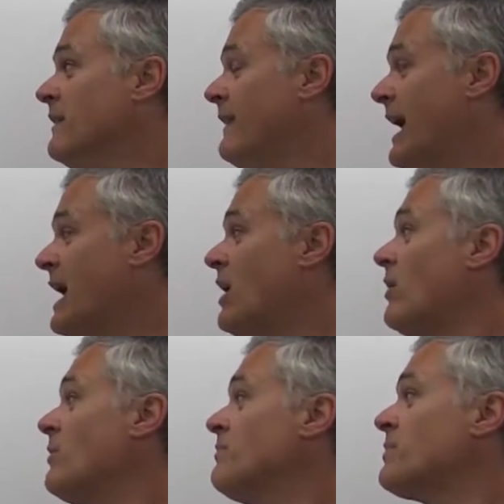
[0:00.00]

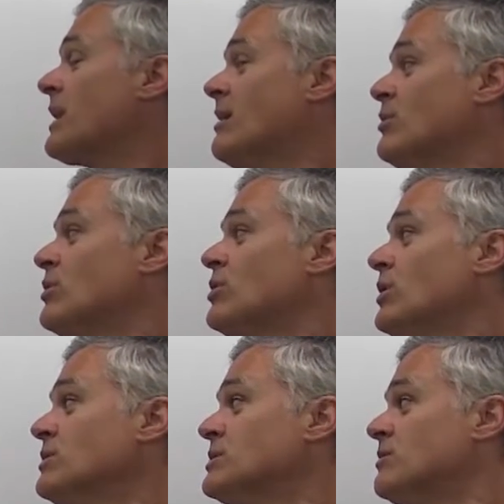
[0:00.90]
Now, I'm a little
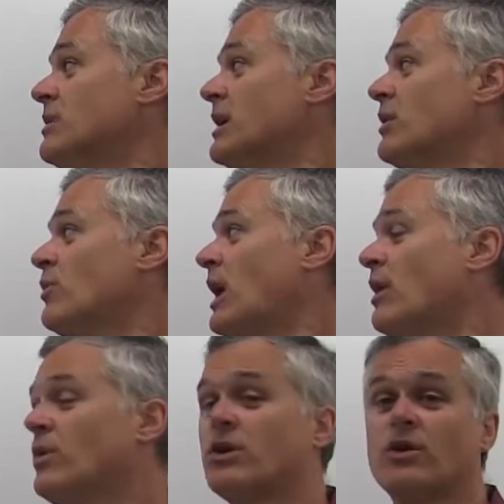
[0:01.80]
closer, but I,
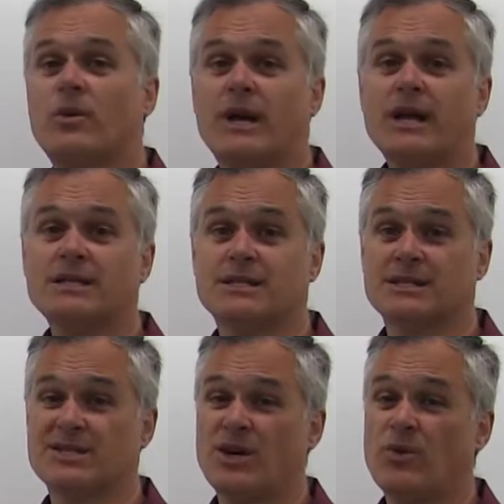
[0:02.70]
I want to know what x
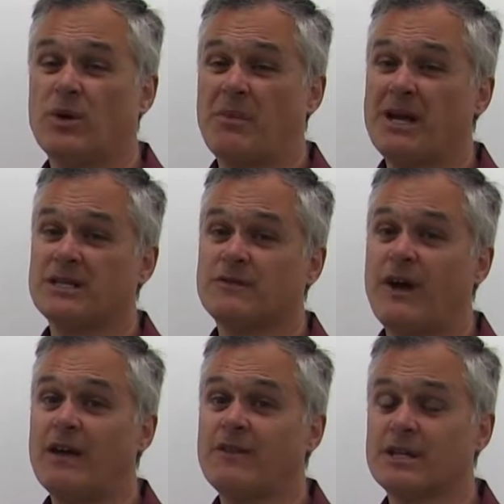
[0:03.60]
is, not what minus
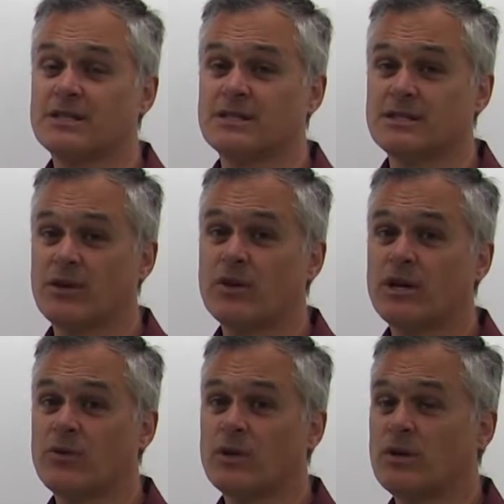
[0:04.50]
5x is. I want
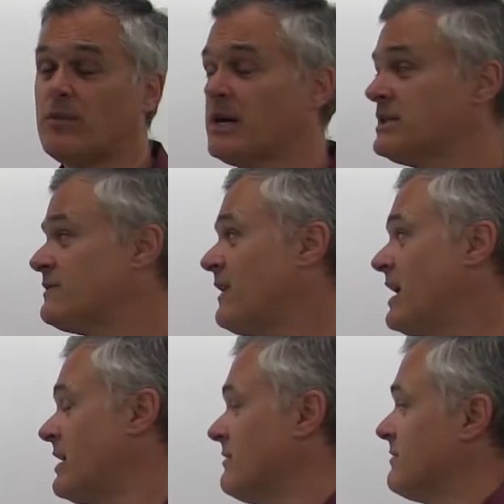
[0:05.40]
to get rid of the minus
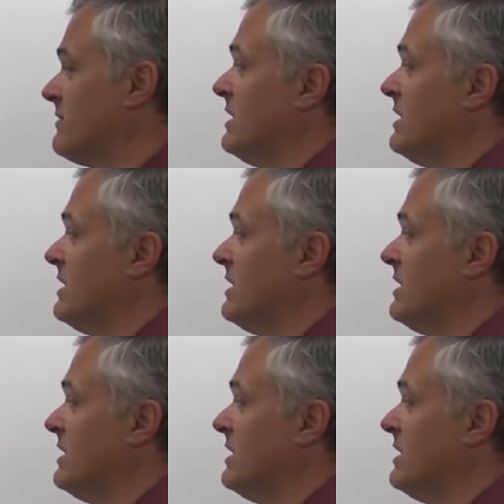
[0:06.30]
5.